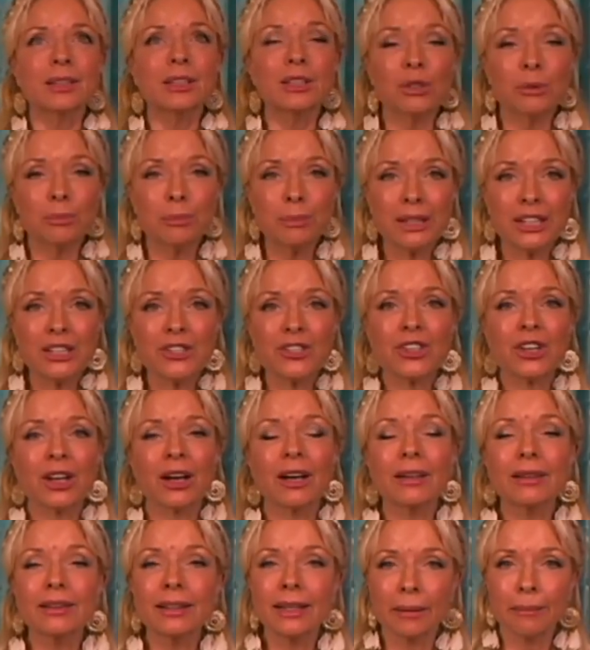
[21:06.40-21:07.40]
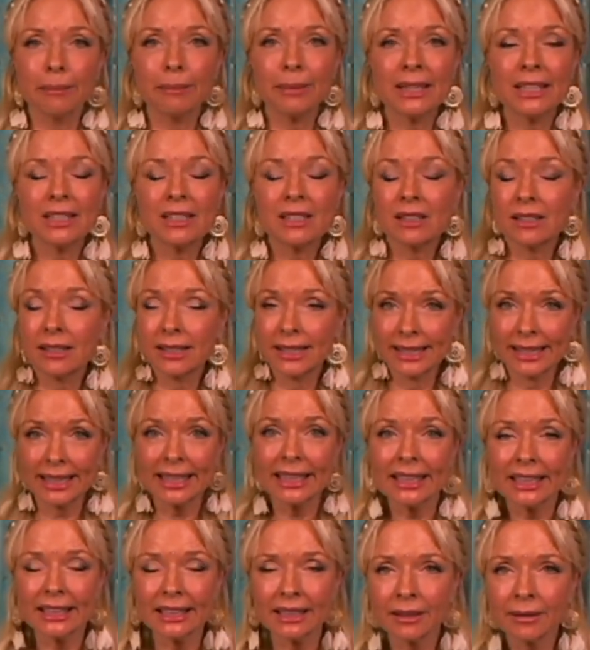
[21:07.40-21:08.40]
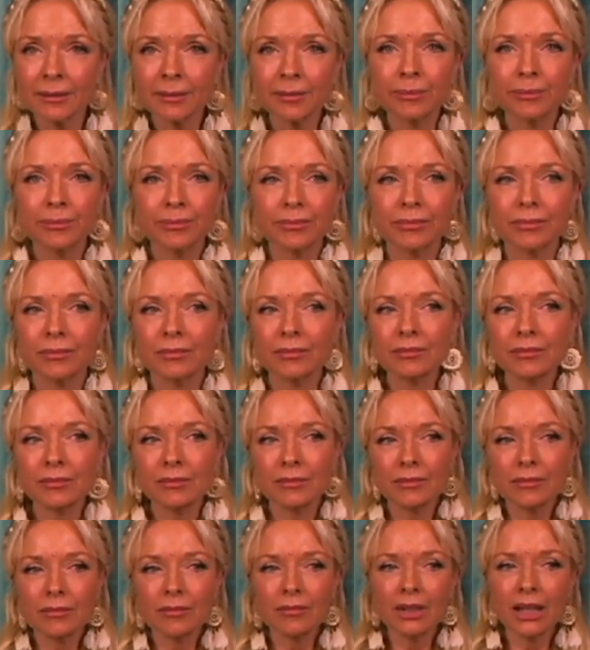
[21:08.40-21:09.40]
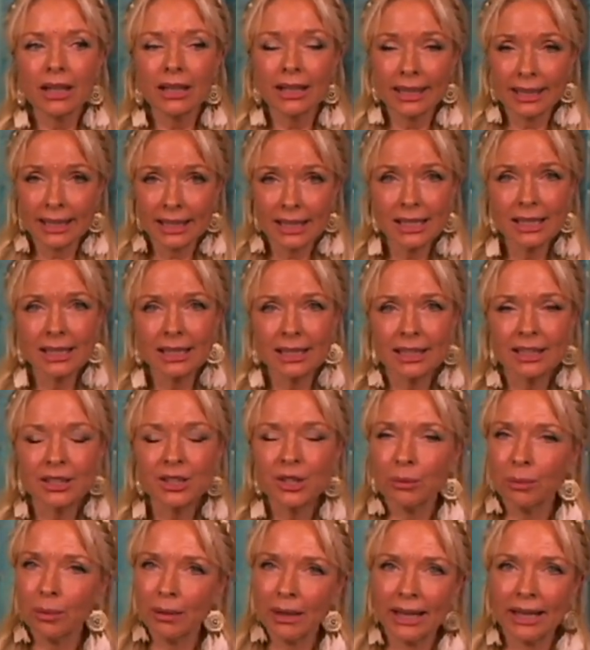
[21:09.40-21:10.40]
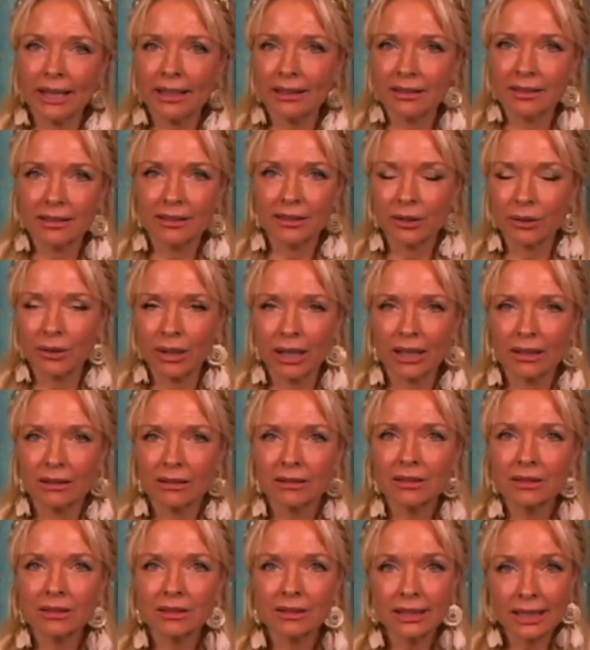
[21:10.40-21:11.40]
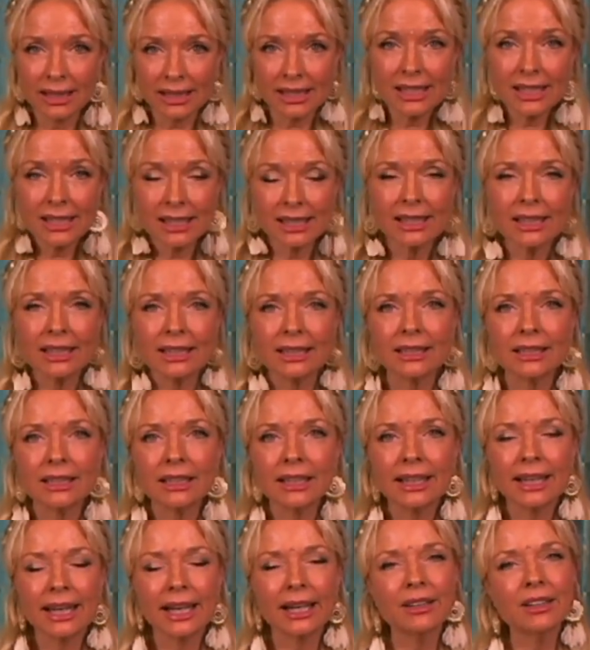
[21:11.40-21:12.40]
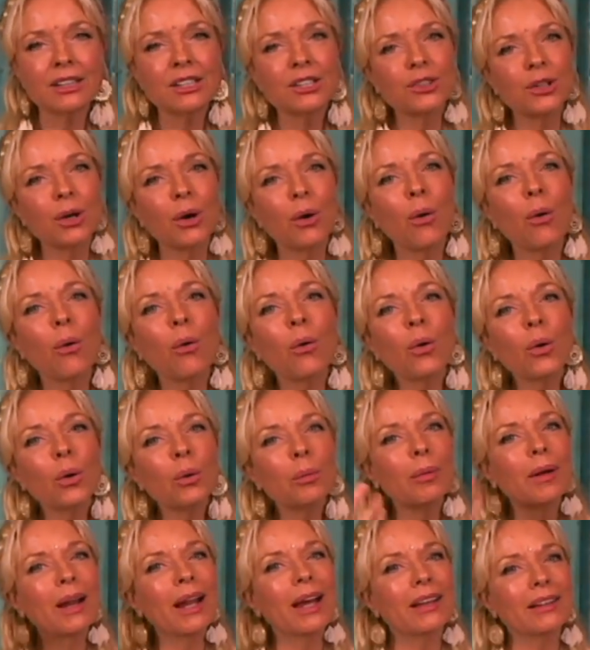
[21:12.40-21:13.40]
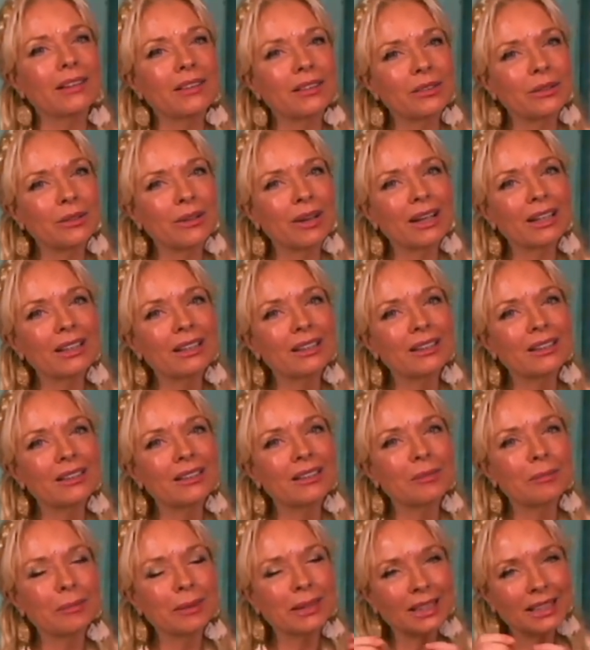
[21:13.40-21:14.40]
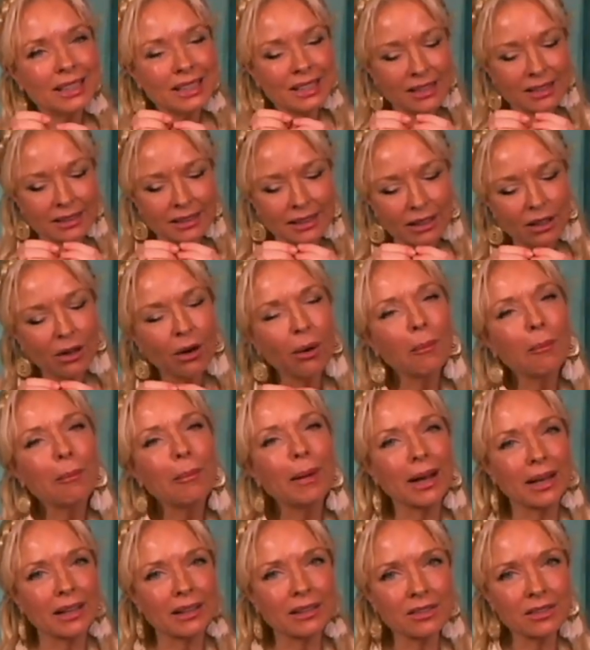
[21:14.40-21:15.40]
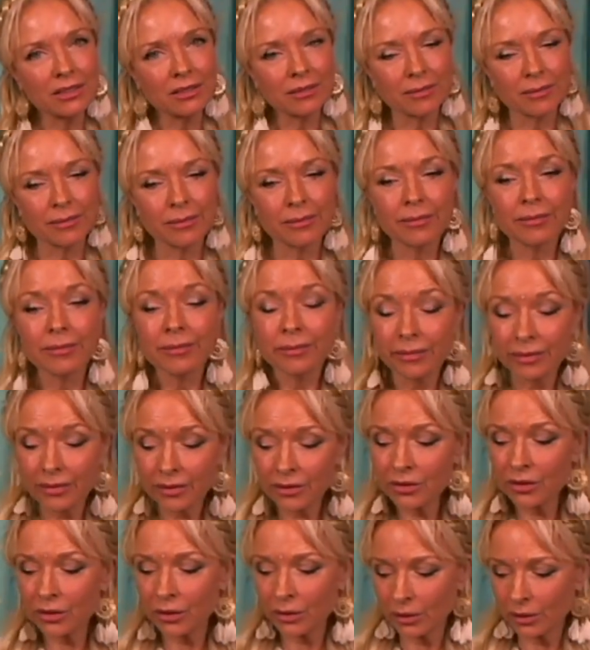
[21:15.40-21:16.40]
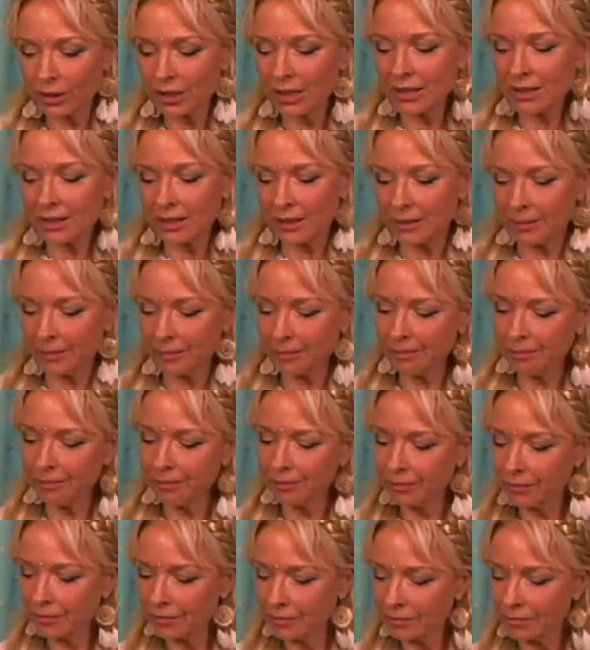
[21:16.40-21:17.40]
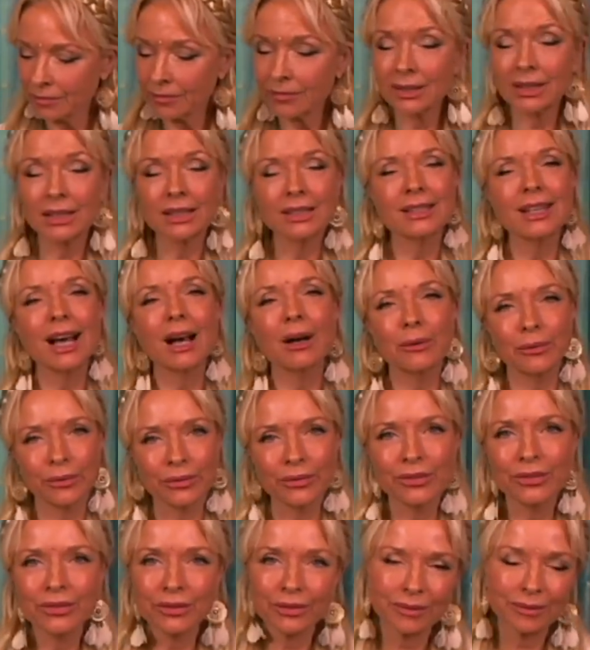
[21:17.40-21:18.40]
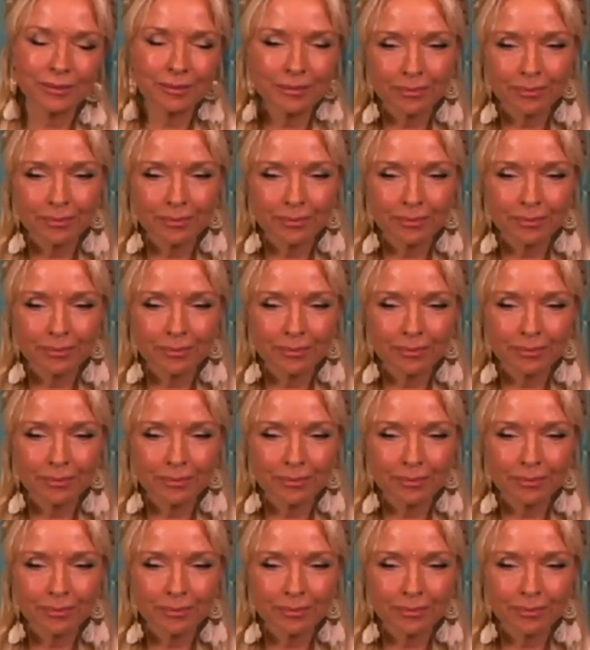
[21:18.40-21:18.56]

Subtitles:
So Bija, that means seed. Like a seed you plant in the ground, that seed carries the whole plant, right? But it's in the compact. And so is these sounds.